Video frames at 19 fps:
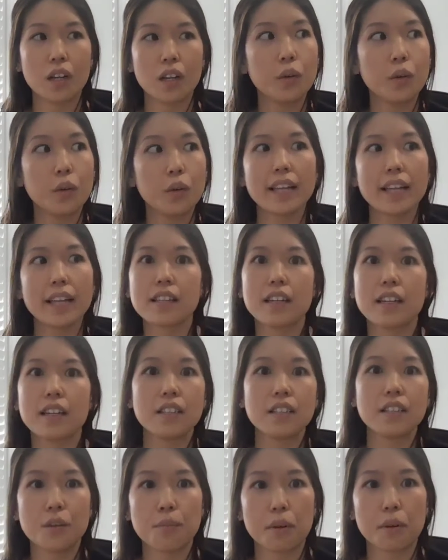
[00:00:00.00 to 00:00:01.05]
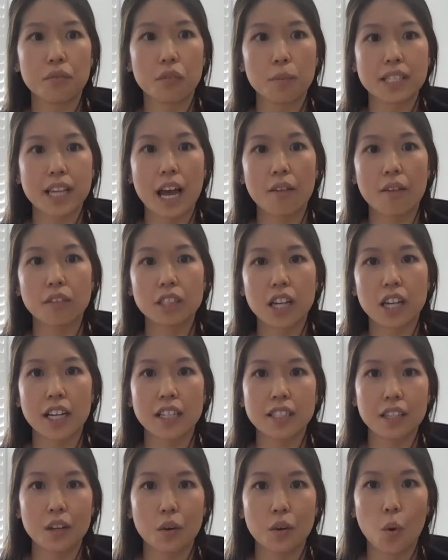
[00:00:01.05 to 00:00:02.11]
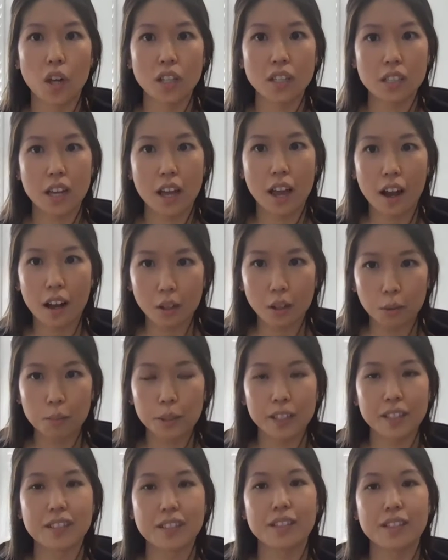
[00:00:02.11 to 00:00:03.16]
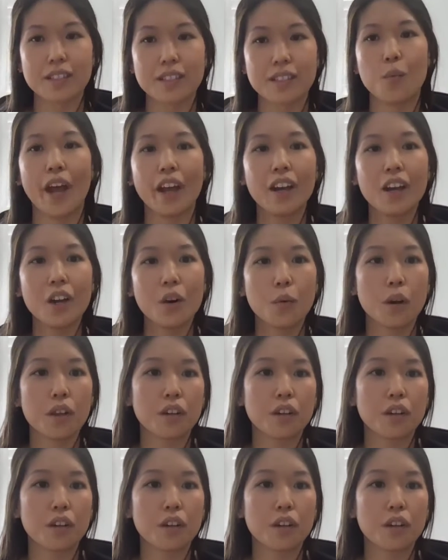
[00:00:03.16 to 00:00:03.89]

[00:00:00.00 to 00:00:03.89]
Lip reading: gets into performance advertising wants to help in some way,